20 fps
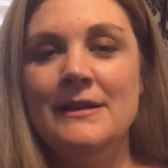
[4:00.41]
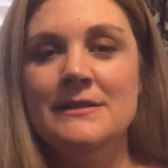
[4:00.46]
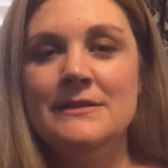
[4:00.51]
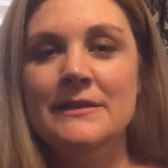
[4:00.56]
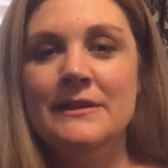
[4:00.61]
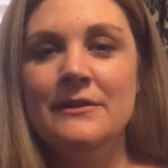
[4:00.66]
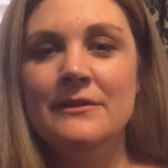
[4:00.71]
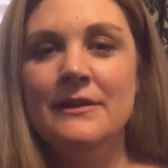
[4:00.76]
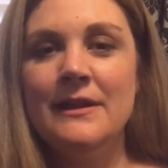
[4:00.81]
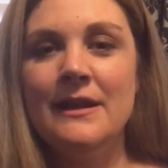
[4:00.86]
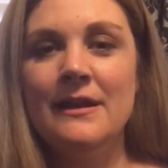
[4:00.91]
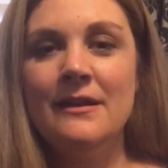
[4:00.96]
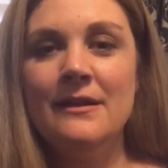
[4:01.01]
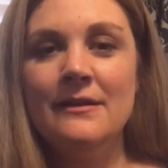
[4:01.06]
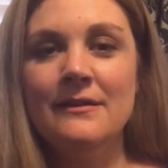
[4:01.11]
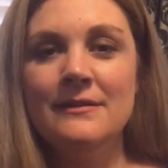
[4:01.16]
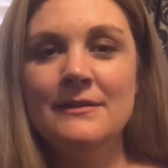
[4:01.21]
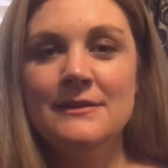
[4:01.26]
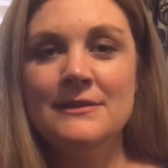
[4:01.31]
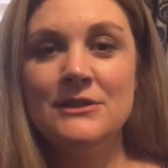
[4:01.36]
easier
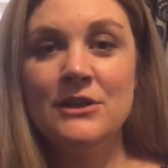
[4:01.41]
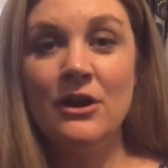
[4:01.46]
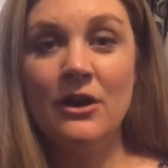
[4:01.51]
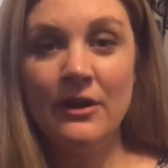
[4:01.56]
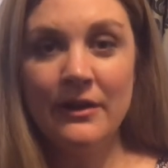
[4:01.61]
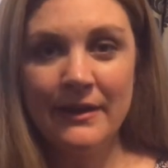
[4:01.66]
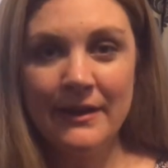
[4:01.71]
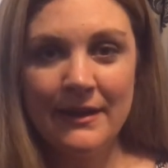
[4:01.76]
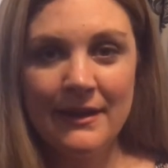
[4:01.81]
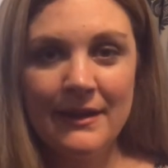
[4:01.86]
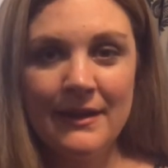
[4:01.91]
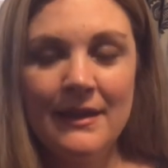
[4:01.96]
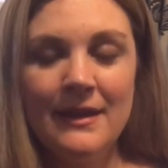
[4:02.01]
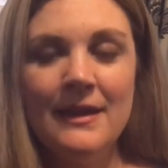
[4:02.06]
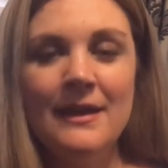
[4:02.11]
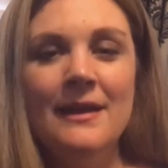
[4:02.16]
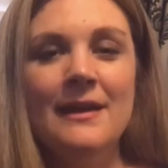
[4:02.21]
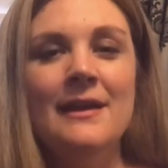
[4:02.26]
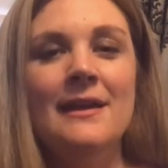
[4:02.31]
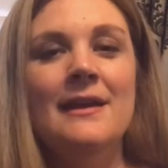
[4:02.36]
now talking.
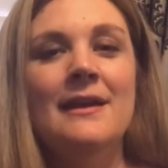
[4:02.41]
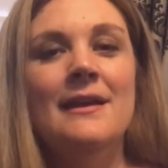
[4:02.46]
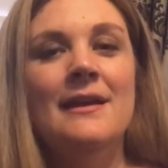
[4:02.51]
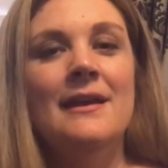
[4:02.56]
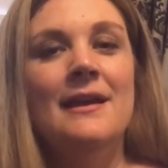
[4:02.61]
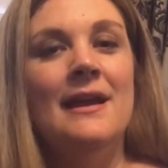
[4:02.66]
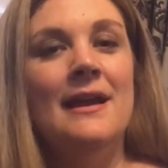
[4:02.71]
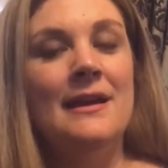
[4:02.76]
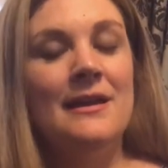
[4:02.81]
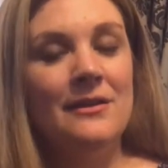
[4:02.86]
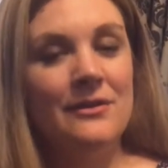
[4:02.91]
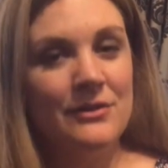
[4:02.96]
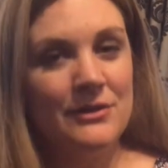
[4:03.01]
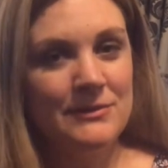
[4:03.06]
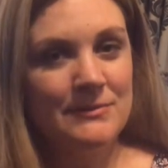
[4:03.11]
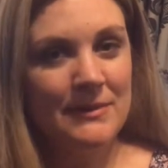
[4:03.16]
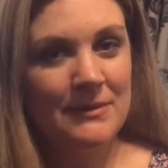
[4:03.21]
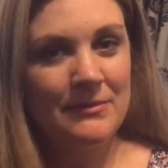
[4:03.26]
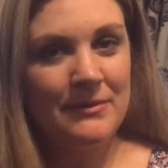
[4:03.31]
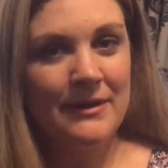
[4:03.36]
I can
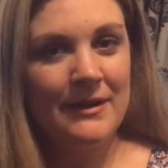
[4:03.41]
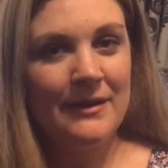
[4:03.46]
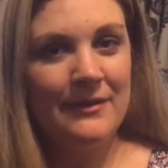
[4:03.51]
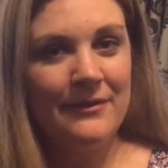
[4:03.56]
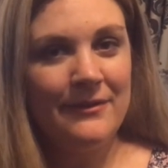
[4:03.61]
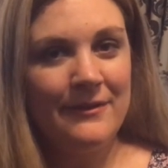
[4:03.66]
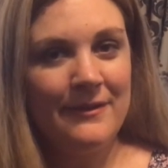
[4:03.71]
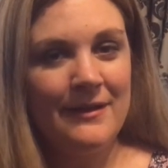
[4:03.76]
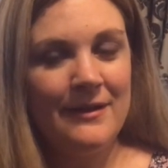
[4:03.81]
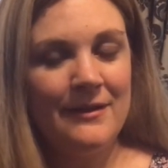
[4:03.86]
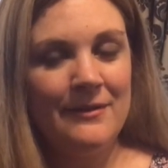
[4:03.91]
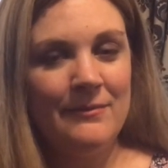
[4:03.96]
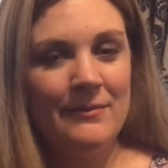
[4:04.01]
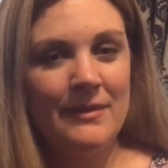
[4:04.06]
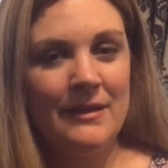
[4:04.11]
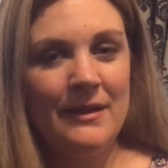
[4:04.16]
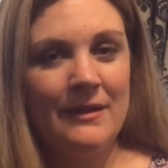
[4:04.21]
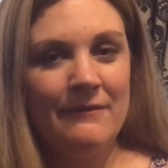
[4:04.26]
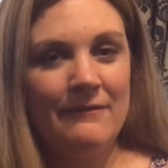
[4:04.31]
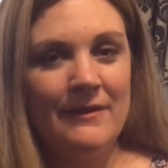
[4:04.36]
lose my breath a
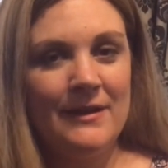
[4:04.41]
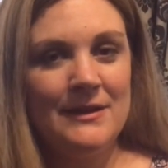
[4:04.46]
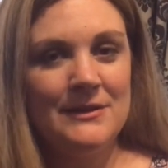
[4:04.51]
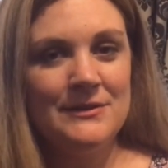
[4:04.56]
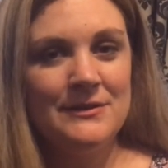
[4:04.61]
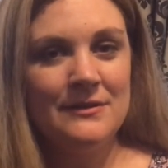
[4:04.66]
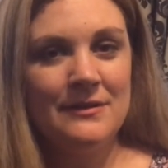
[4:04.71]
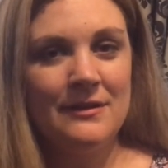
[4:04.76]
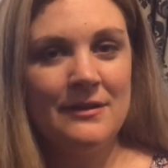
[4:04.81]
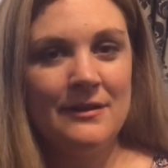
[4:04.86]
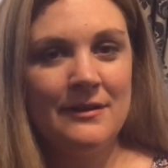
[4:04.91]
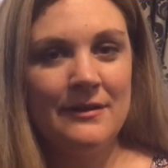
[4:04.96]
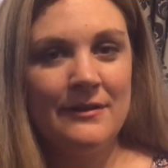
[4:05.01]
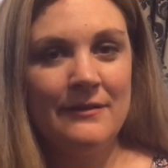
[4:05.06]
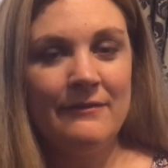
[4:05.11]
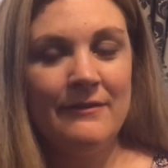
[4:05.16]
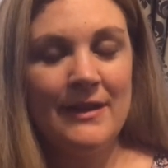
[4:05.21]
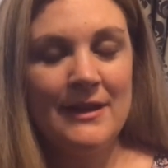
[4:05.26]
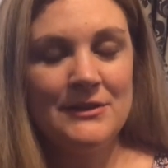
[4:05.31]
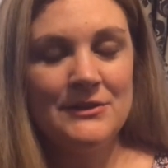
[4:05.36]
lot
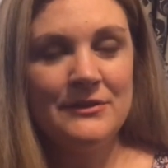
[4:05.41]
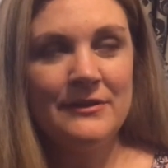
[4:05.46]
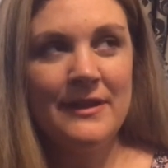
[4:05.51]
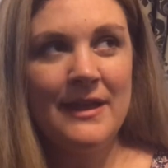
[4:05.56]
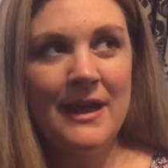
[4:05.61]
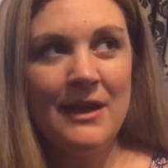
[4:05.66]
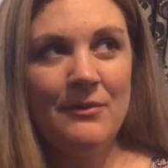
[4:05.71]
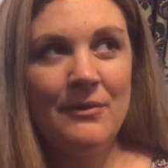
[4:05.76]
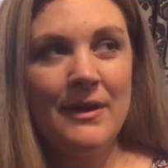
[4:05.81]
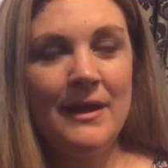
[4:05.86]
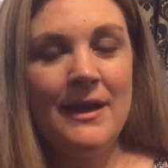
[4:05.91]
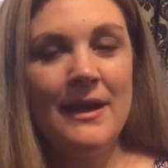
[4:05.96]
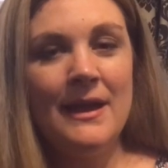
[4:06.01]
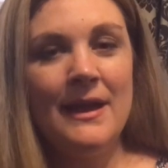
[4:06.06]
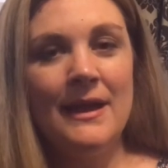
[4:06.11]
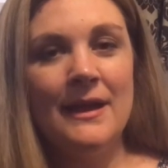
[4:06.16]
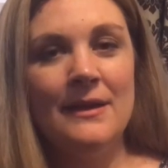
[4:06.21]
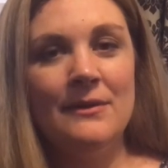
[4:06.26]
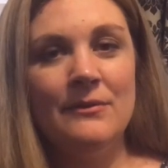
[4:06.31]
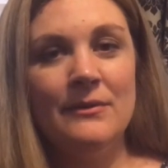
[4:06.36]
faster that way,
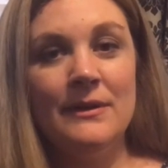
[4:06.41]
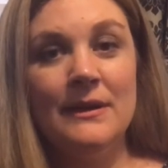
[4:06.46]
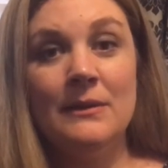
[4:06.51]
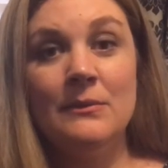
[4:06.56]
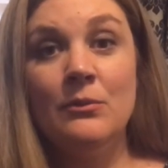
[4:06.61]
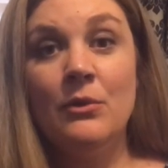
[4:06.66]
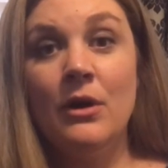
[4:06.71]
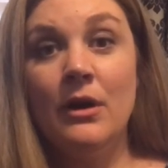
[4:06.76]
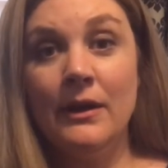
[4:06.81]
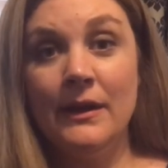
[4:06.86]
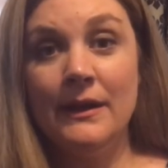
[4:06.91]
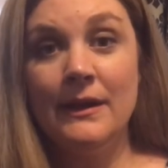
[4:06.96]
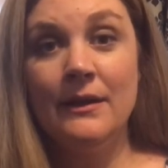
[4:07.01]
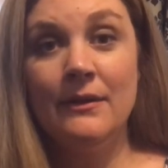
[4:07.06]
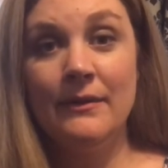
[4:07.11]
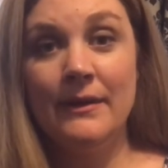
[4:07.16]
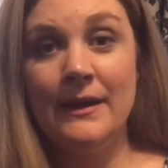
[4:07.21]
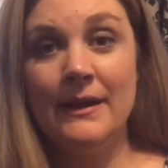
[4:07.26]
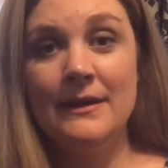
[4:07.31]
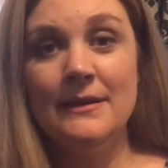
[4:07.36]
and when I'm walking
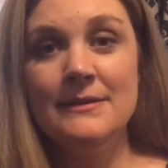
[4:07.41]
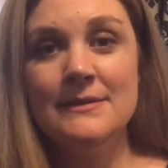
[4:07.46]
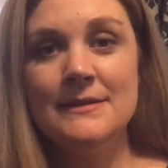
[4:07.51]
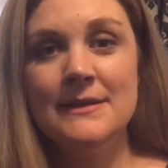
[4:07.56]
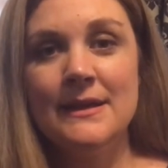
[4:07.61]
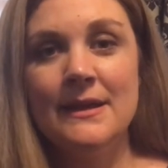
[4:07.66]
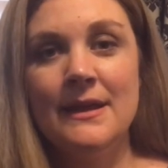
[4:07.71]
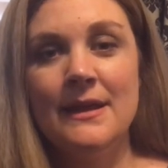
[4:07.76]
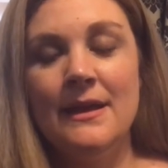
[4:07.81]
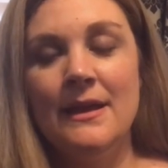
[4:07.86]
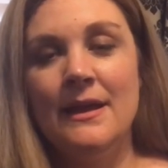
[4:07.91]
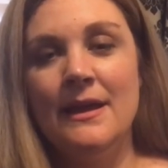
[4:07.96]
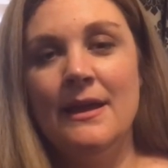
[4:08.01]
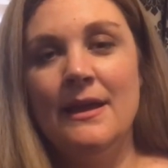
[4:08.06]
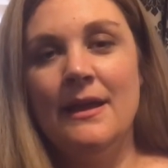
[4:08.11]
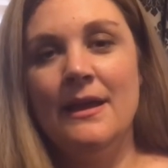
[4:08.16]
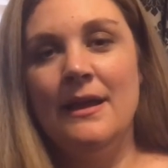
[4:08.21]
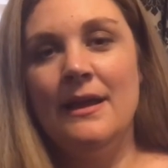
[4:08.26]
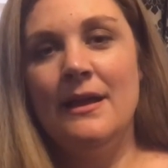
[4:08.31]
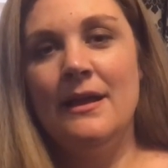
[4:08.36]
around,
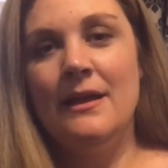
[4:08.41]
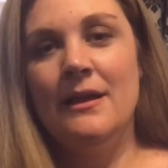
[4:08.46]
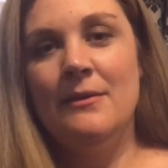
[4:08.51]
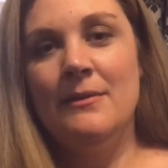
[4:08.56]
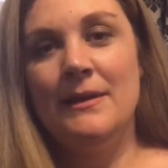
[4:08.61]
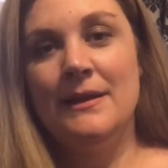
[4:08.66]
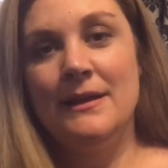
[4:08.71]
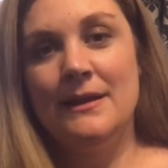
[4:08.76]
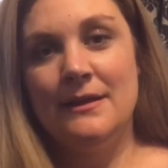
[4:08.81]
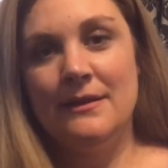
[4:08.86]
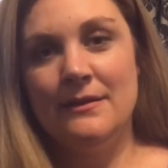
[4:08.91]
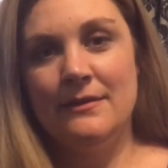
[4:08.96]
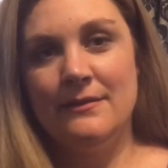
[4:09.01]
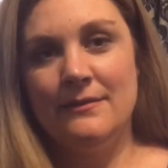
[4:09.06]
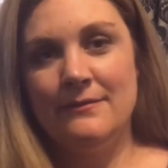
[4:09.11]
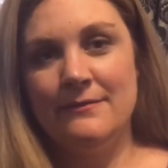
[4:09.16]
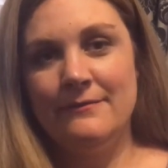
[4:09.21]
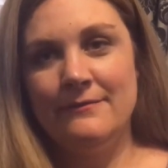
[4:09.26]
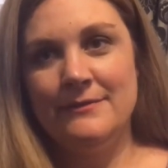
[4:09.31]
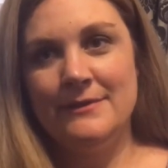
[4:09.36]
I get
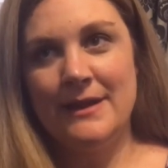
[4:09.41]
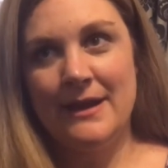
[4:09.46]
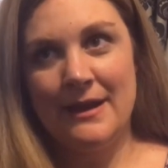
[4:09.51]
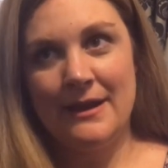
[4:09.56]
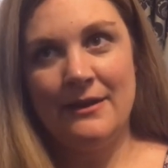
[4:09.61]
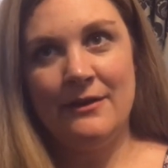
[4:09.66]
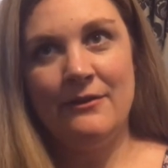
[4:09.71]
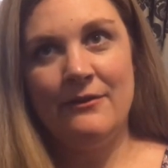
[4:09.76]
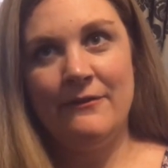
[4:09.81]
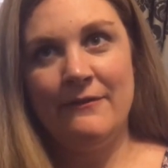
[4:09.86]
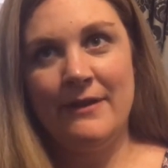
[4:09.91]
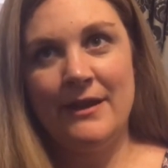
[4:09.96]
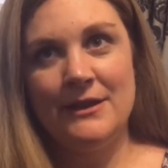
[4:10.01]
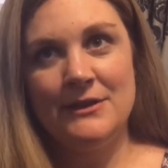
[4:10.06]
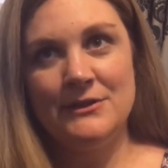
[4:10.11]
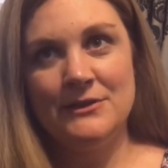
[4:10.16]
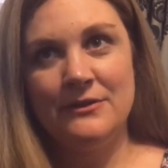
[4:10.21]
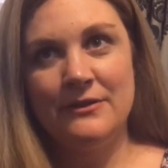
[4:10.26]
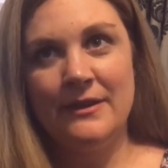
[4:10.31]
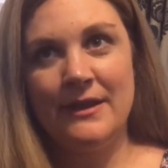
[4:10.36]
tired
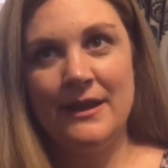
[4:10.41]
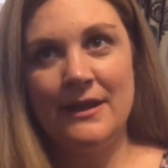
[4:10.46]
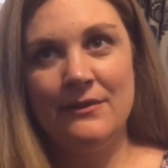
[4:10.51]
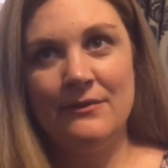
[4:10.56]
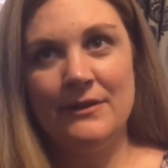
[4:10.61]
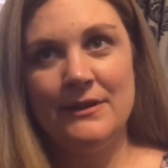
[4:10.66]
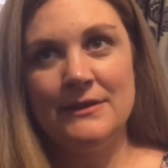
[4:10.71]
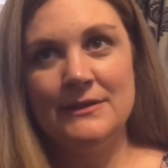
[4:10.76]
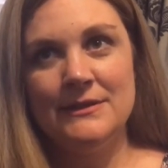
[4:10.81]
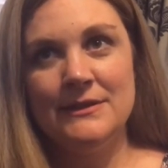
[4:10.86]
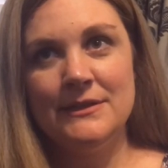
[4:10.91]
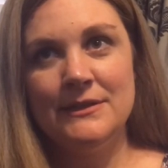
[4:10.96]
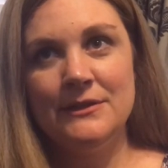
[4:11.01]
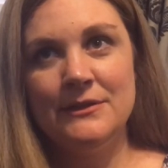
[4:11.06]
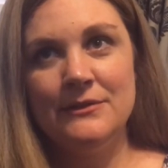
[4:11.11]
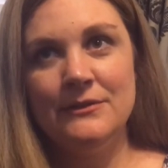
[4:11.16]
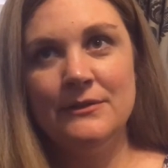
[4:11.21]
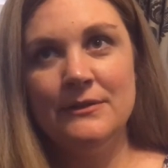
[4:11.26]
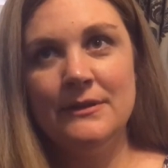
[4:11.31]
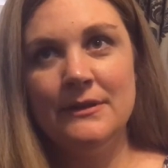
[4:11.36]
faster that way
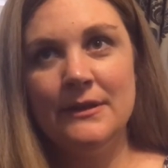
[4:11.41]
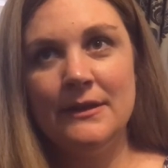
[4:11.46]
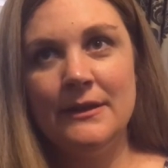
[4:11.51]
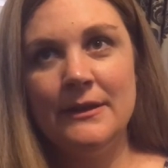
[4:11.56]
too.